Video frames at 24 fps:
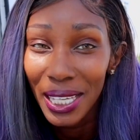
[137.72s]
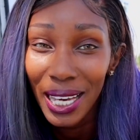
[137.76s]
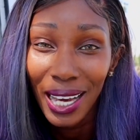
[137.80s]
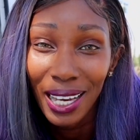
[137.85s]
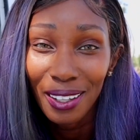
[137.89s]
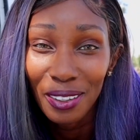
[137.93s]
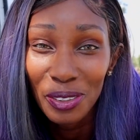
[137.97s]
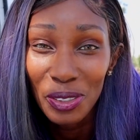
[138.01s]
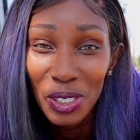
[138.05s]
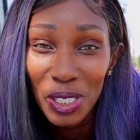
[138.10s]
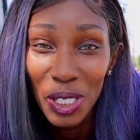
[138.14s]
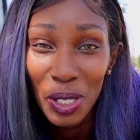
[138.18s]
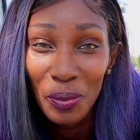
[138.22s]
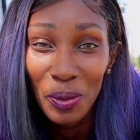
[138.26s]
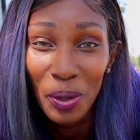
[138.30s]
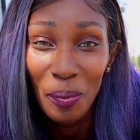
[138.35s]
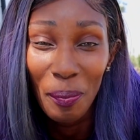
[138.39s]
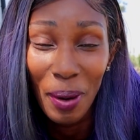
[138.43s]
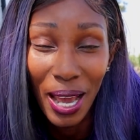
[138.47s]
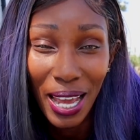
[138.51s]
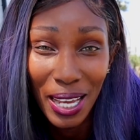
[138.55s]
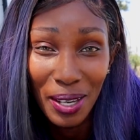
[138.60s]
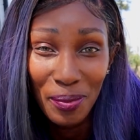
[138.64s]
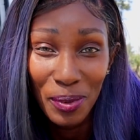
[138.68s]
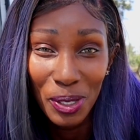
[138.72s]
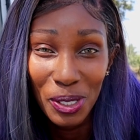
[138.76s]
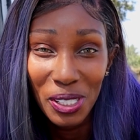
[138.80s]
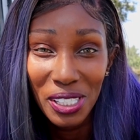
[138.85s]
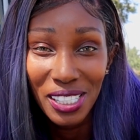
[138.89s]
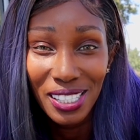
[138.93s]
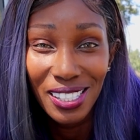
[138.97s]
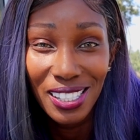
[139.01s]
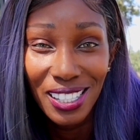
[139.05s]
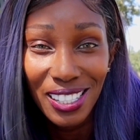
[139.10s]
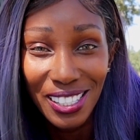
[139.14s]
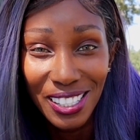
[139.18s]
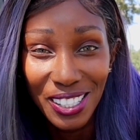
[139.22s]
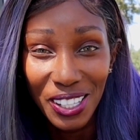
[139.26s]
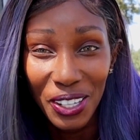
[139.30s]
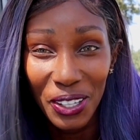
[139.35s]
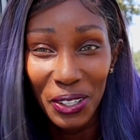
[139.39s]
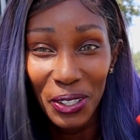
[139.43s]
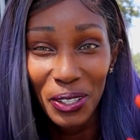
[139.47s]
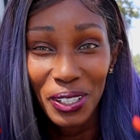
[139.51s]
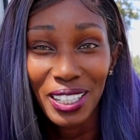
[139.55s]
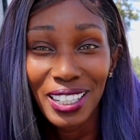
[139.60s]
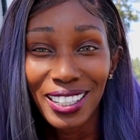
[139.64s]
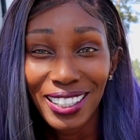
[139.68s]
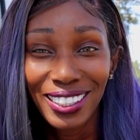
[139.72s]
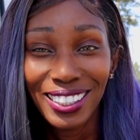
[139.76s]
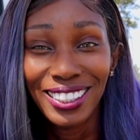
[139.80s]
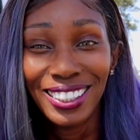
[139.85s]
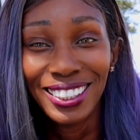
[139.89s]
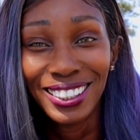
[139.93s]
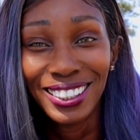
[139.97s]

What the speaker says: I'll deal with my emotions internally.